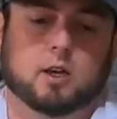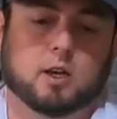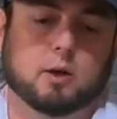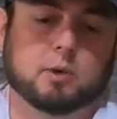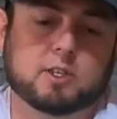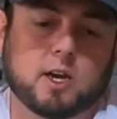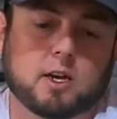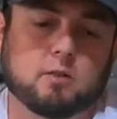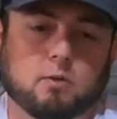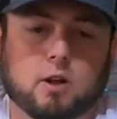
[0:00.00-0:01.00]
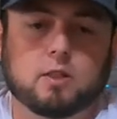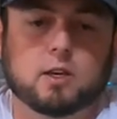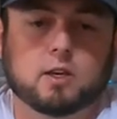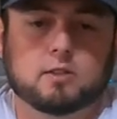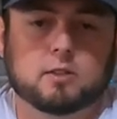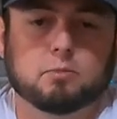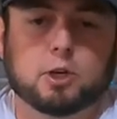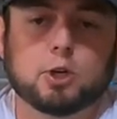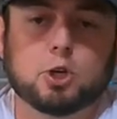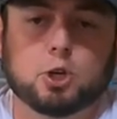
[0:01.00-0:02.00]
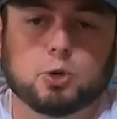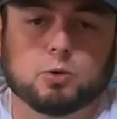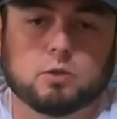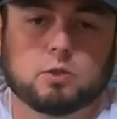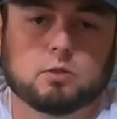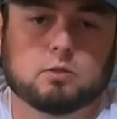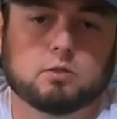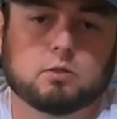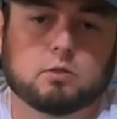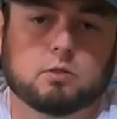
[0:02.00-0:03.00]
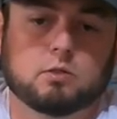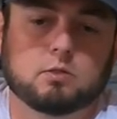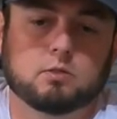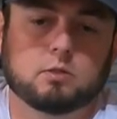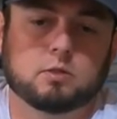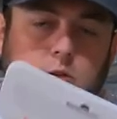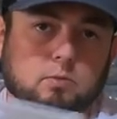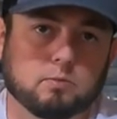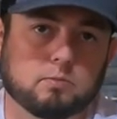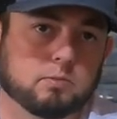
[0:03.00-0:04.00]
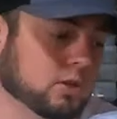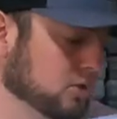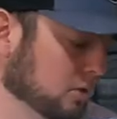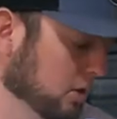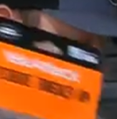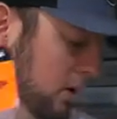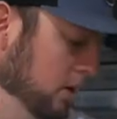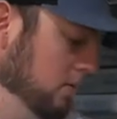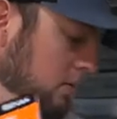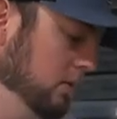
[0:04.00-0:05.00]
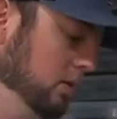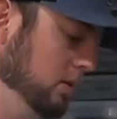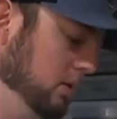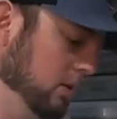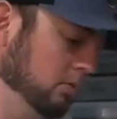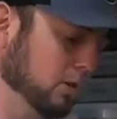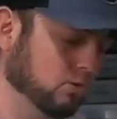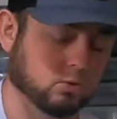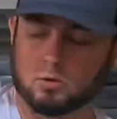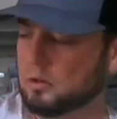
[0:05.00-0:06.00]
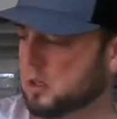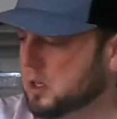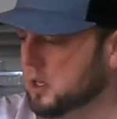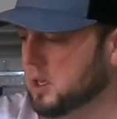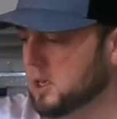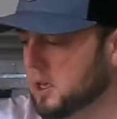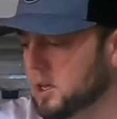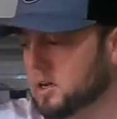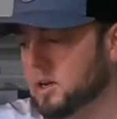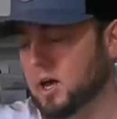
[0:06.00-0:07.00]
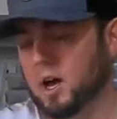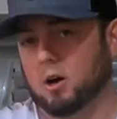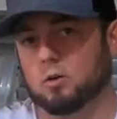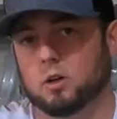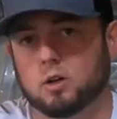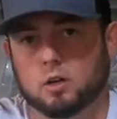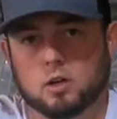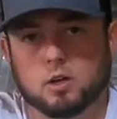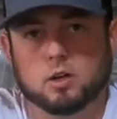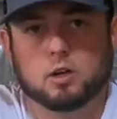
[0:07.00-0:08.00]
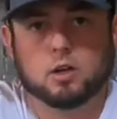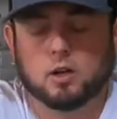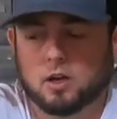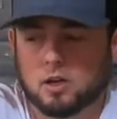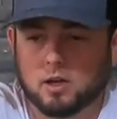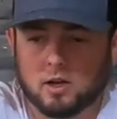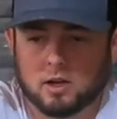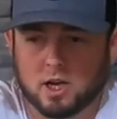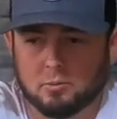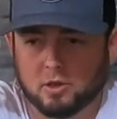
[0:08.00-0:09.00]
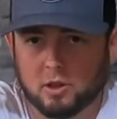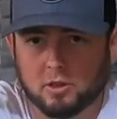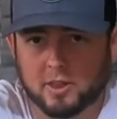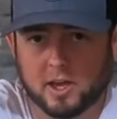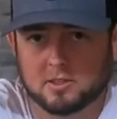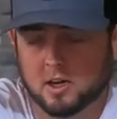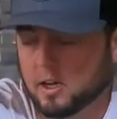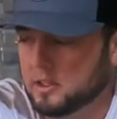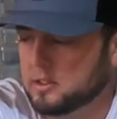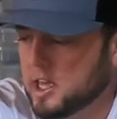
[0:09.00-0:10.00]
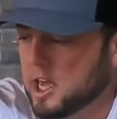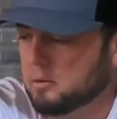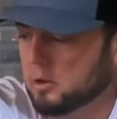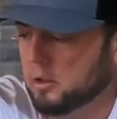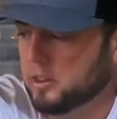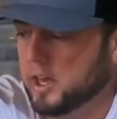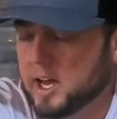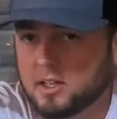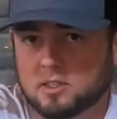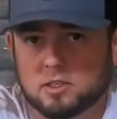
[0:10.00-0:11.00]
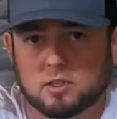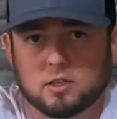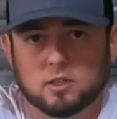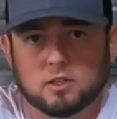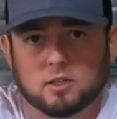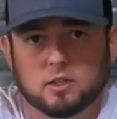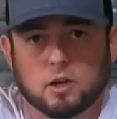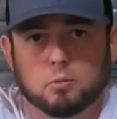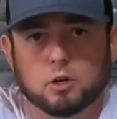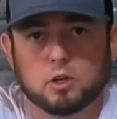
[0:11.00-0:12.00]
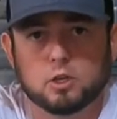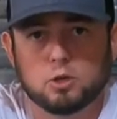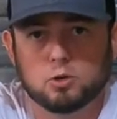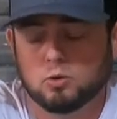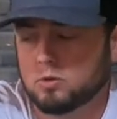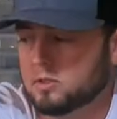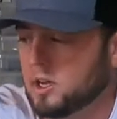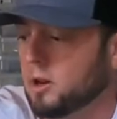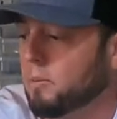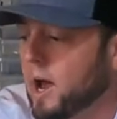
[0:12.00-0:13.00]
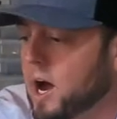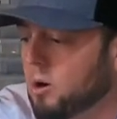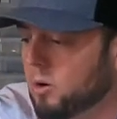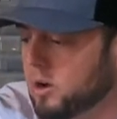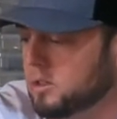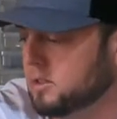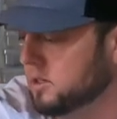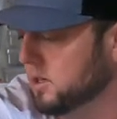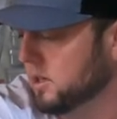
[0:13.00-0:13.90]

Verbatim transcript: I'm excited to run this, something new. So this is gonna be gonna be cool. Now, a couple of things on the table that I'm gonna use, say to power it